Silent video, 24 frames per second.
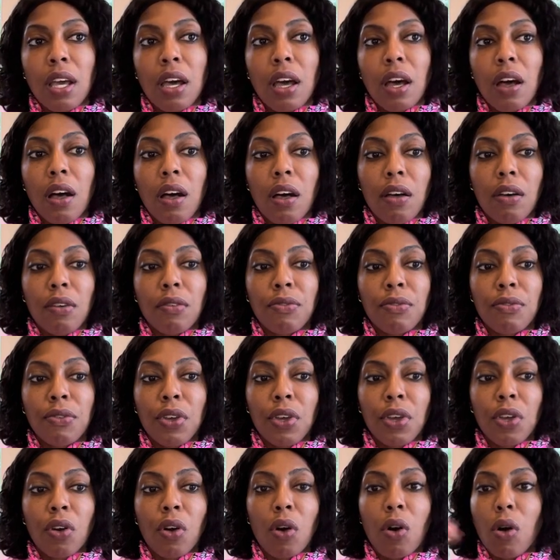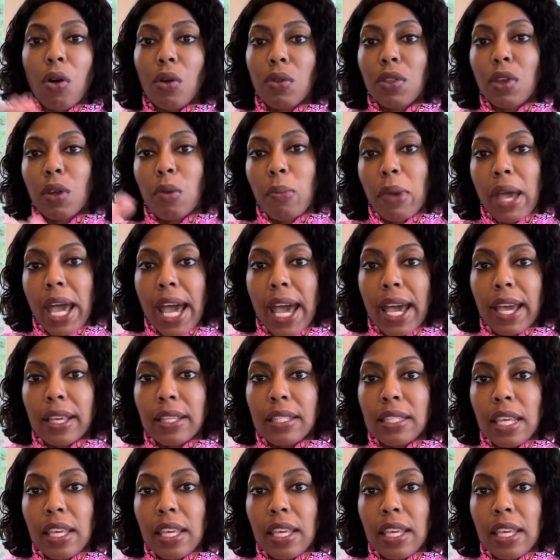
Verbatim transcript: of all their bags,